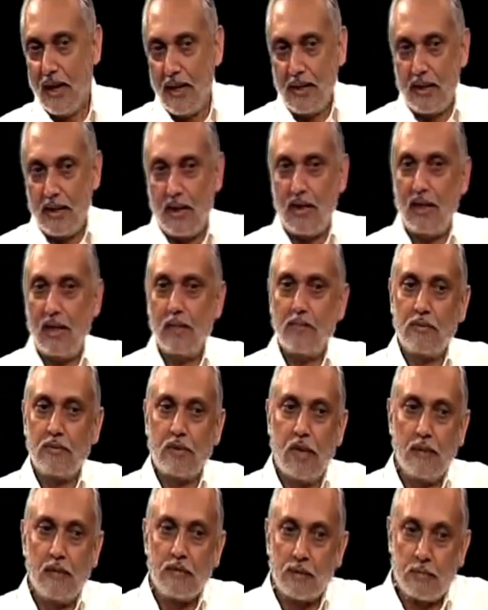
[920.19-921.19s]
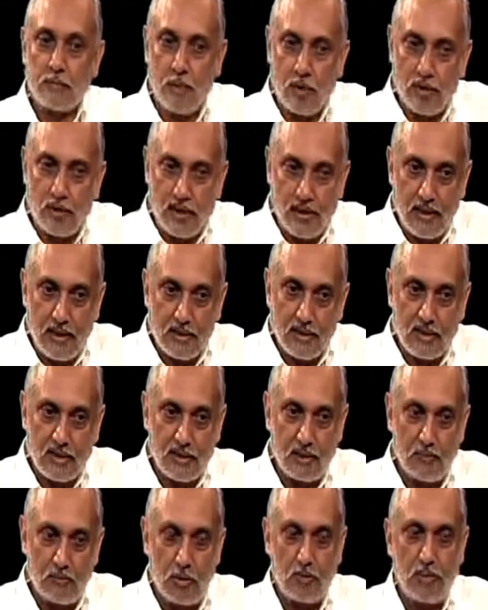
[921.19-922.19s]
I'm spontaneous
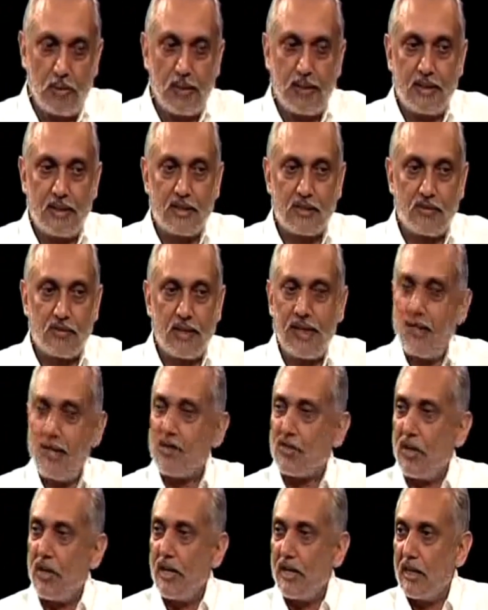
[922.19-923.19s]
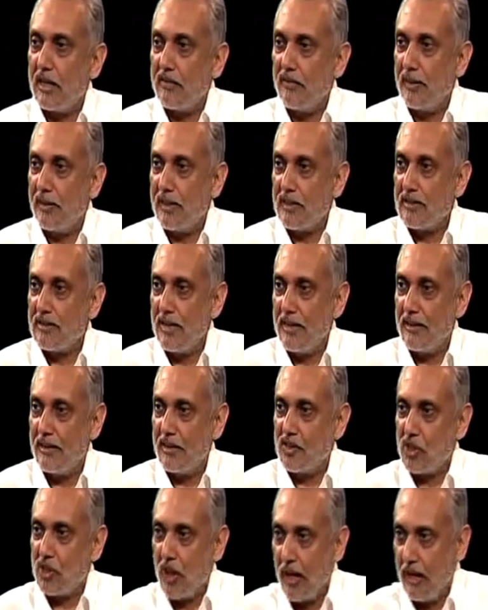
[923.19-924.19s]
in the moment. It's very instinctive. It is
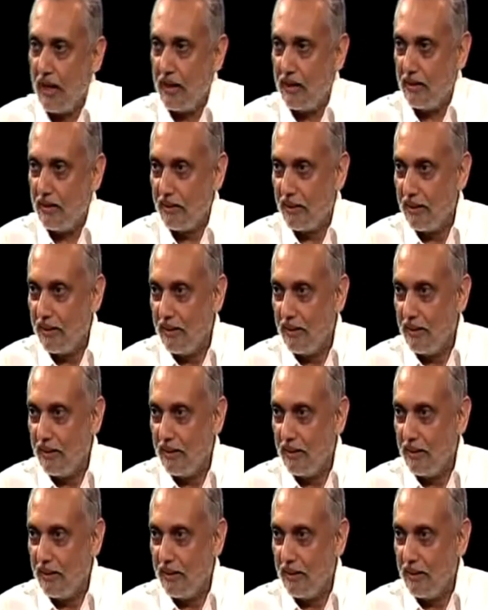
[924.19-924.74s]
like a child.